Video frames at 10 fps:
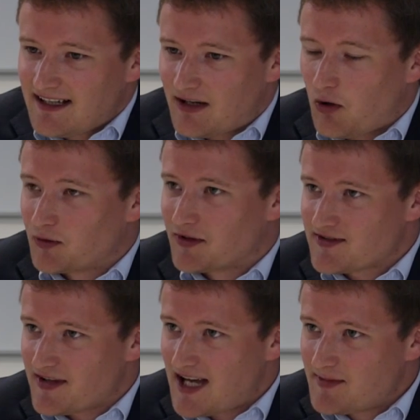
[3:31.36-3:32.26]
hold on
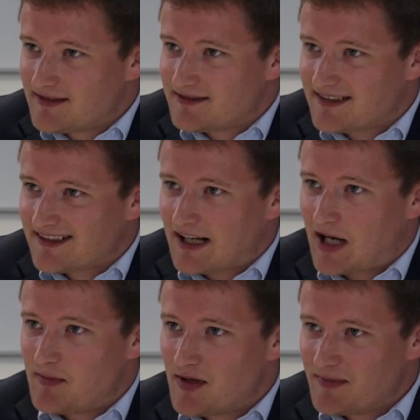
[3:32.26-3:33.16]
to them and
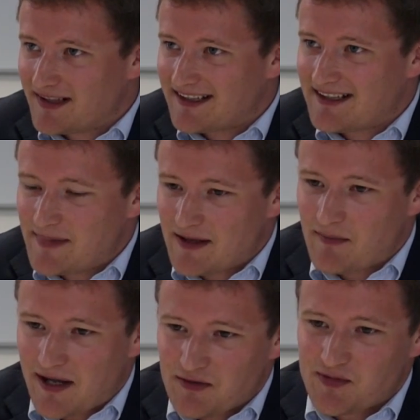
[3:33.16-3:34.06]
claim them and
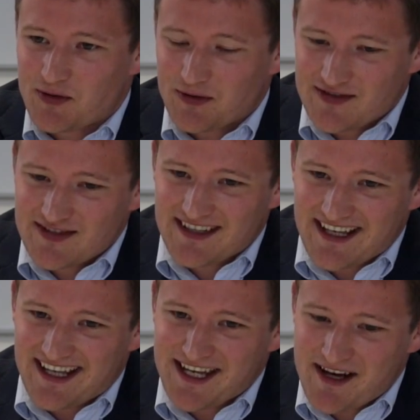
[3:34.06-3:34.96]
make them yours,
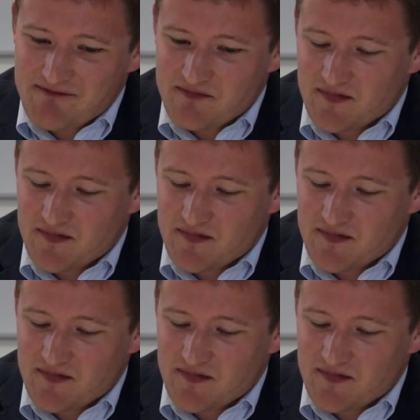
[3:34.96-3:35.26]
then um,